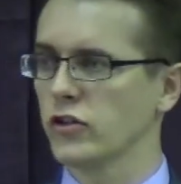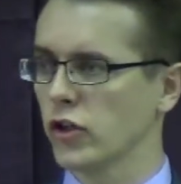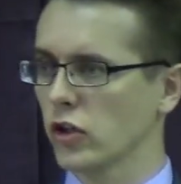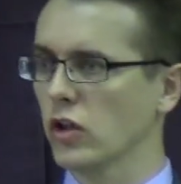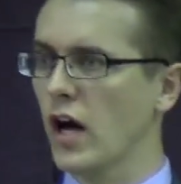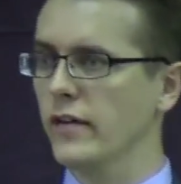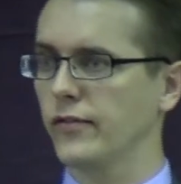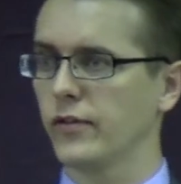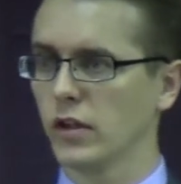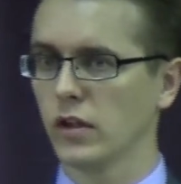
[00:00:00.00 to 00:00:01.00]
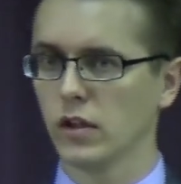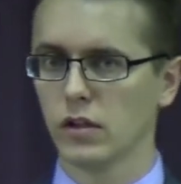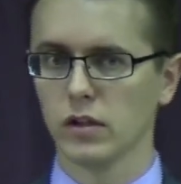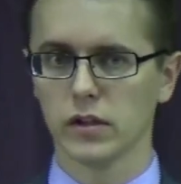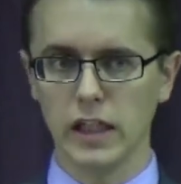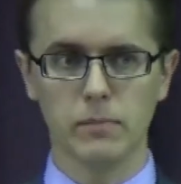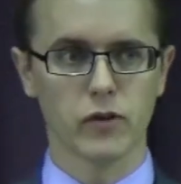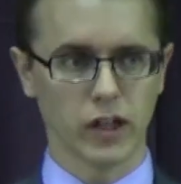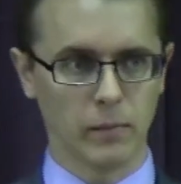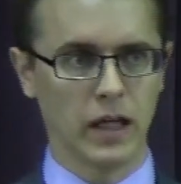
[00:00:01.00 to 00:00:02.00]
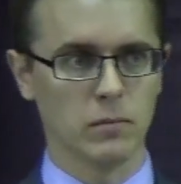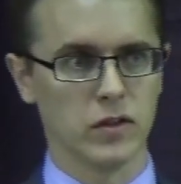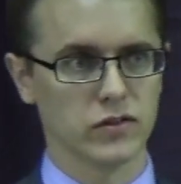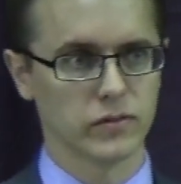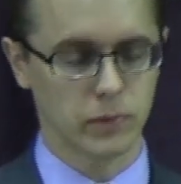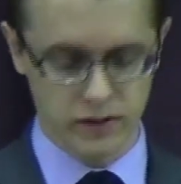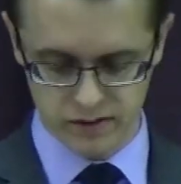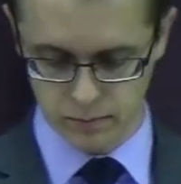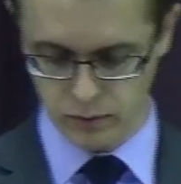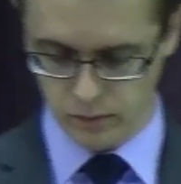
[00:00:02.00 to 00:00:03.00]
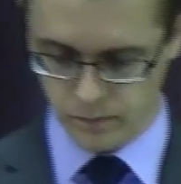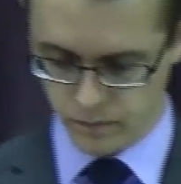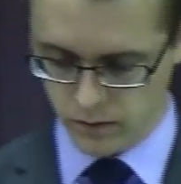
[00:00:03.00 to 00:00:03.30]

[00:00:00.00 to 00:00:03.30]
eternal life?" Keep the commandments. Pretty simple.